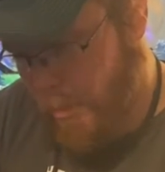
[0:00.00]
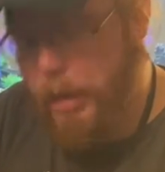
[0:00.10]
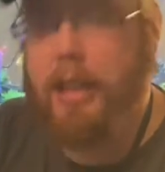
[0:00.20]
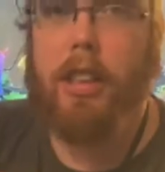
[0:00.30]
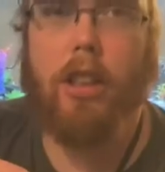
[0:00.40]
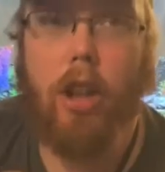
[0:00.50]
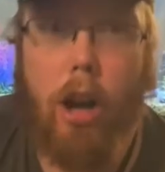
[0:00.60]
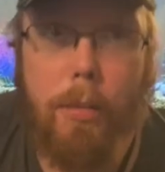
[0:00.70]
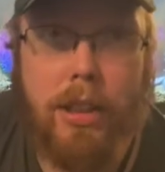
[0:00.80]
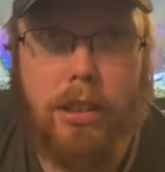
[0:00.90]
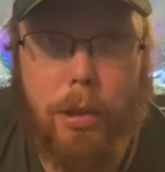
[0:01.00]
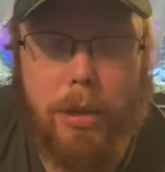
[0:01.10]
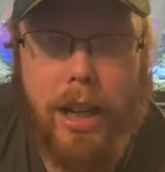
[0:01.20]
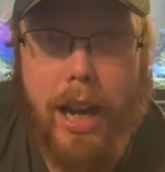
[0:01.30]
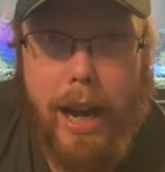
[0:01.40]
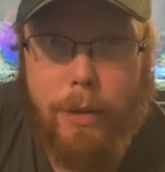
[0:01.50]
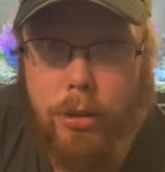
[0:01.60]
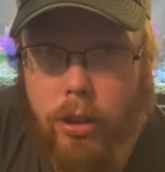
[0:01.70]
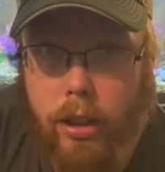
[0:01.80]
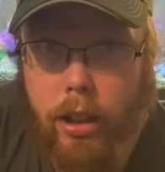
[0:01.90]
peace and calming, something I
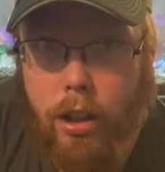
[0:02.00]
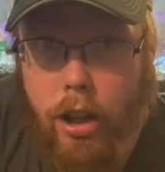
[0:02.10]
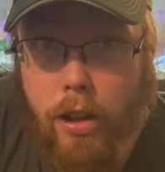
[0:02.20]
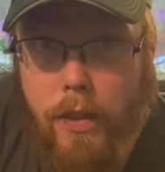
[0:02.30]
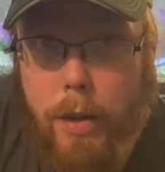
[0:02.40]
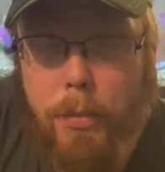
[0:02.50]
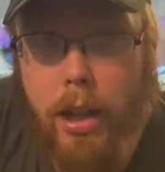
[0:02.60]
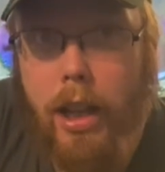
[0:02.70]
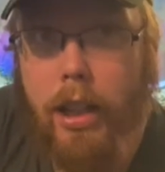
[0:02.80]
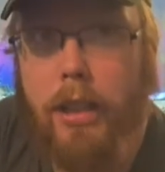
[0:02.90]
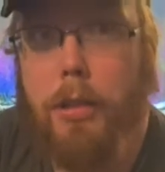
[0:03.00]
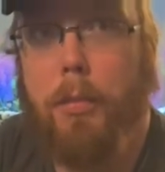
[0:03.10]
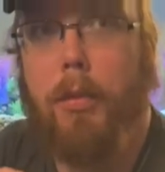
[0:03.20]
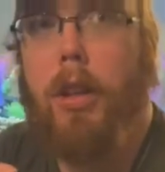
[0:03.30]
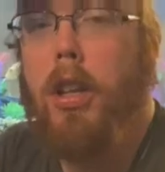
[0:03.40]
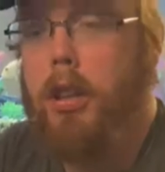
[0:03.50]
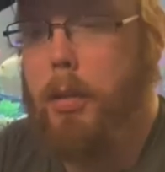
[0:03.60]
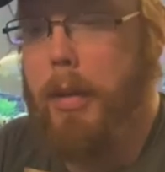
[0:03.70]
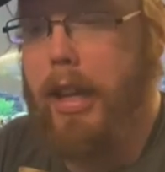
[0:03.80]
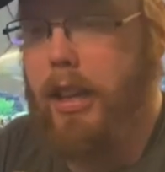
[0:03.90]
absolutely love. i like to,
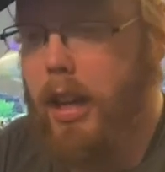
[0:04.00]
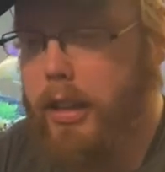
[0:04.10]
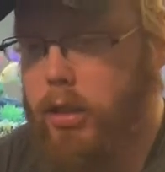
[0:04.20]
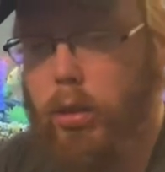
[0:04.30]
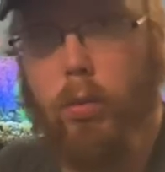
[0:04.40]
to make a nice little